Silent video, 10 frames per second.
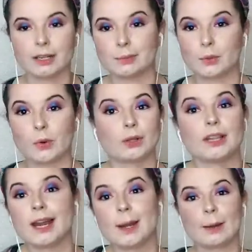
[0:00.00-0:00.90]
up the world. I
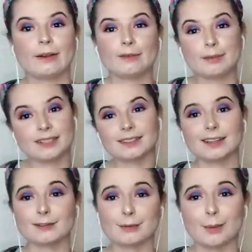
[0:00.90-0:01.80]
don't know, everybody's got
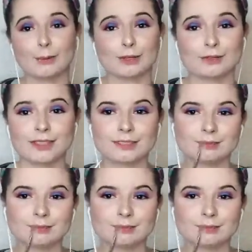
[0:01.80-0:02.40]
different motives.